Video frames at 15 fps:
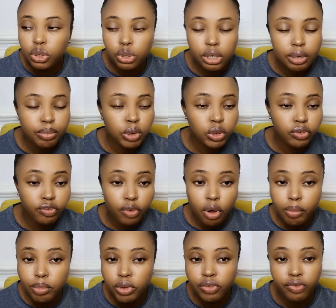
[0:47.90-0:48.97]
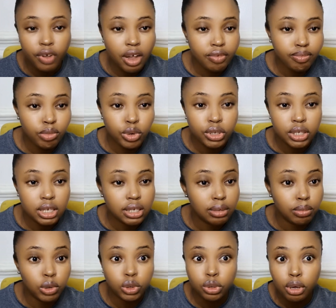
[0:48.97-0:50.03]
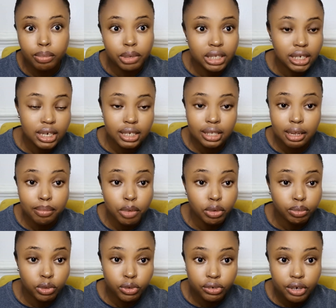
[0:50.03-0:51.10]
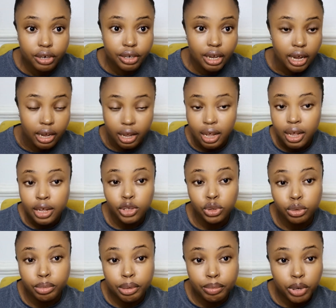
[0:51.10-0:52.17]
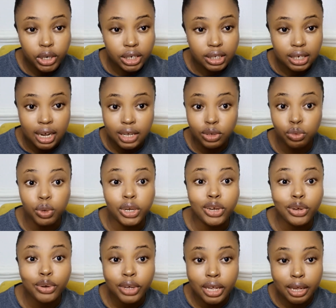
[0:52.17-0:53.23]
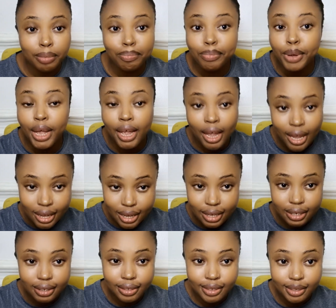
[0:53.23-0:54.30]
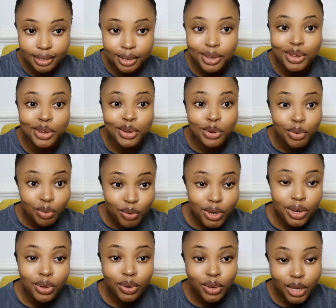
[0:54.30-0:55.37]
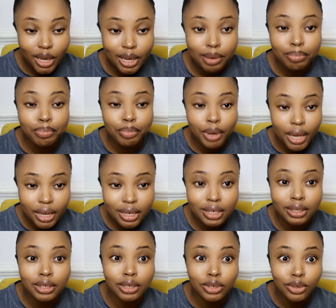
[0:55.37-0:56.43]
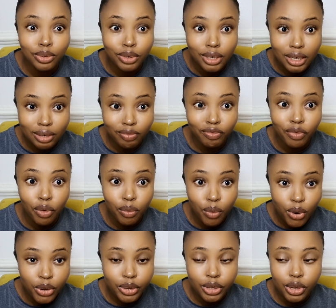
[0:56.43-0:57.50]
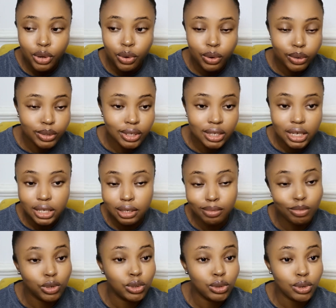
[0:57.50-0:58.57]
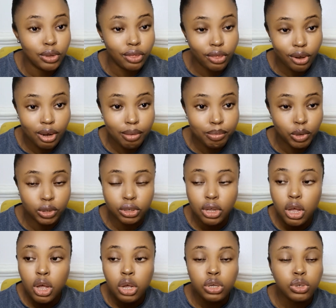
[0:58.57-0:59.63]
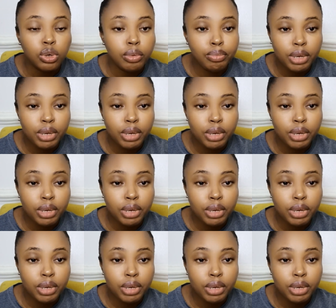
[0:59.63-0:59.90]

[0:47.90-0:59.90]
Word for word: three months, four months, five months, six months. Some it takes them up to a year to be monetized. Will you keep paying? Will you keep paying till you for one year or six months or three months. So